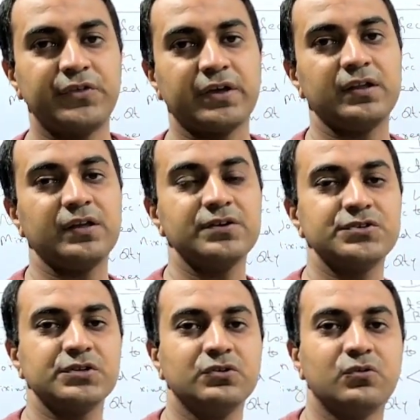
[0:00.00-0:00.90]

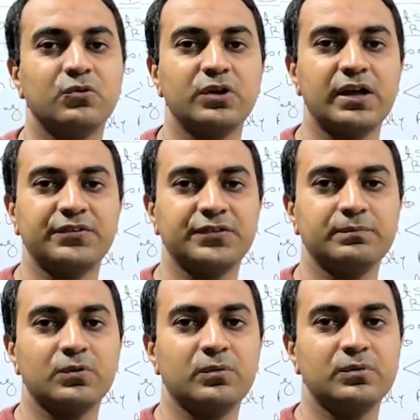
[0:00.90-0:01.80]
segregation or
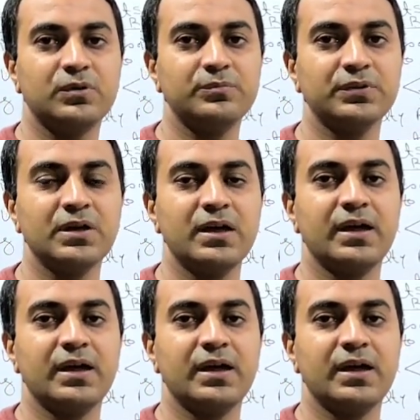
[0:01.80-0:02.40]
assay problems,